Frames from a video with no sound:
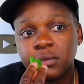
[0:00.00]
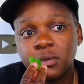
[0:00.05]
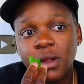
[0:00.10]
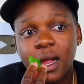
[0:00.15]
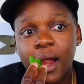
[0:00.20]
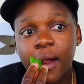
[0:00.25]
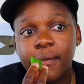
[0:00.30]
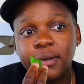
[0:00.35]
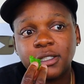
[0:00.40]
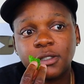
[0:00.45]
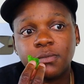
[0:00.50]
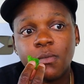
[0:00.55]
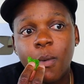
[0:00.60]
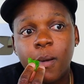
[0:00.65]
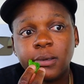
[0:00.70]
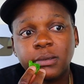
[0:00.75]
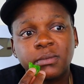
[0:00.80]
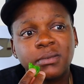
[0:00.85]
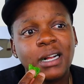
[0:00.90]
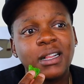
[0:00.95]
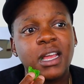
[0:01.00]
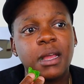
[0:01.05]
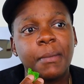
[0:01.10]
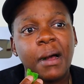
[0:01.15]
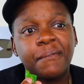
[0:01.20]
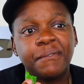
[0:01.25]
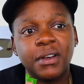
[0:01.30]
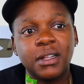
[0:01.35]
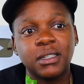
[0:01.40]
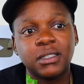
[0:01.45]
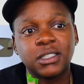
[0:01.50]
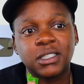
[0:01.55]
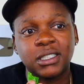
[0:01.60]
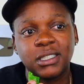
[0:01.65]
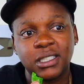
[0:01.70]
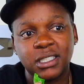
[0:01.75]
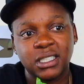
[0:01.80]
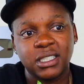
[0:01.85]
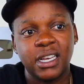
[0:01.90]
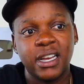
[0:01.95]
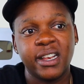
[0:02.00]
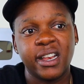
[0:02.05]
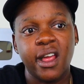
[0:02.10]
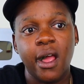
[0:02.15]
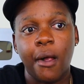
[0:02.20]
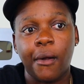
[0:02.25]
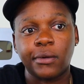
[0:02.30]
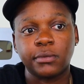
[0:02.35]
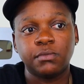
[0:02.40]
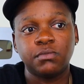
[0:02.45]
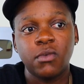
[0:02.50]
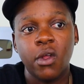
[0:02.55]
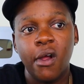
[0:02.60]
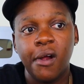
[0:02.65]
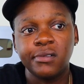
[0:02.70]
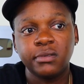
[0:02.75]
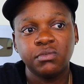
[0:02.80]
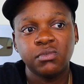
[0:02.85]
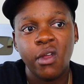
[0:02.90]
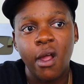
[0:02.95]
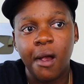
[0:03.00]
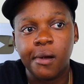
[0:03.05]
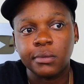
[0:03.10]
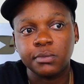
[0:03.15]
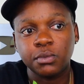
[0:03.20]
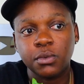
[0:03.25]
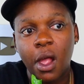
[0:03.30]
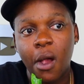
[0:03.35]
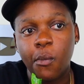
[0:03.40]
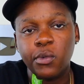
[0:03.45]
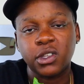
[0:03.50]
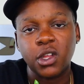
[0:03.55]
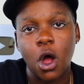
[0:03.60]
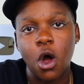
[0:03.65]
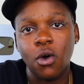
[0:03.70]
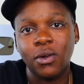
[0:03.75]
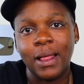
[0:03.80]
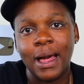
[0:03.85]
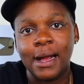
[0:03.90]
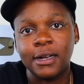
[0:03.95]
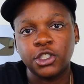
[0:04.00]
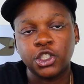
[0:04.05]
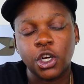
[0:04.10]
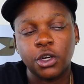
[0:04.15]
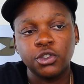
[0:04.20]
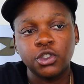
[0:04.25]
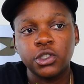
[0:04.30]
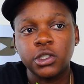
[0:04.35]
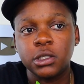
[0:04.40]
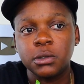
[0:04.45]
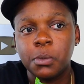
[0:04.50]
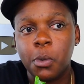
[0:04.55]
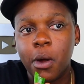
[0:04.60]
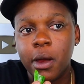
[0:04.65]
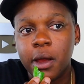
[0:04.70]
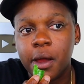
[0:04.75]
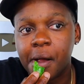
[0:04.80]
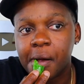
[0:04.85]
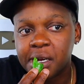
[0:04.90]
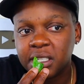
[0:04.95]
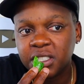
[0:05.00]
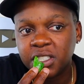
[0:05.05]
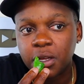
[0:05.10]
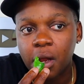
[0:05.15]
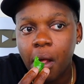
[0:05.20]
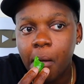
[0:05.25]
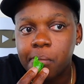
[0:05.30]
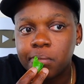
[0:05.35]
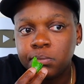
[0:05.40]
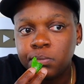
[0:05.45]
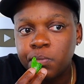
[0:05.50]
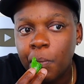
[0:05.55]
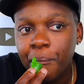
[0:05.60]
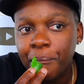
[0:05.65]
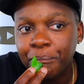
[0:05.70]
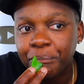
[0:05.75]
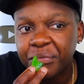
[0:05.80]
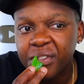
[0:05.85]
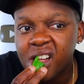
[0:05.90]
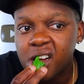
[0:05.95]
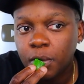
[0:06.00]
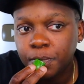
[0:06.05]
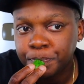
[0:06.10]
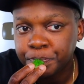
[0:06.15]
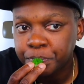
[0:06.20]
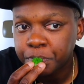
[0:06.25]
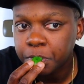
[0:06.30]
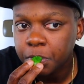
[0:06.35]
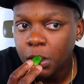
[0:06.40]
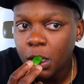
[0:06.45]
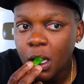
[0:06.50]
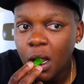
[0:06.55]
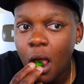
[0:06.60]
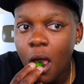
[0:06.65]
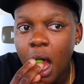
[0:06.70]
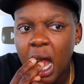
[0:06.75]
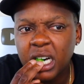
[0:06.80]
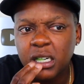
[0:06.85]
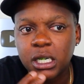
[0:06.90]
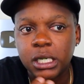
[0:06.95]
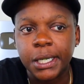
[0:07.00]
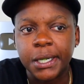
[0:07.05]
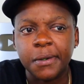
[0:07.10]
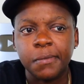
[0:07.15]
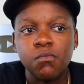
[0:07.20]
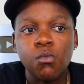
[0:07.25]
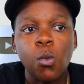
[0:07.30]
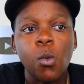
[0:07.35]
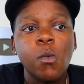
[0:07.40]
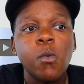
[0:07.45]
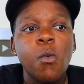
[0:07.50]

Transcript: I don't know. I'm probably in my feelings because it's Sunday. I went to online church this morning. I did it. I did it.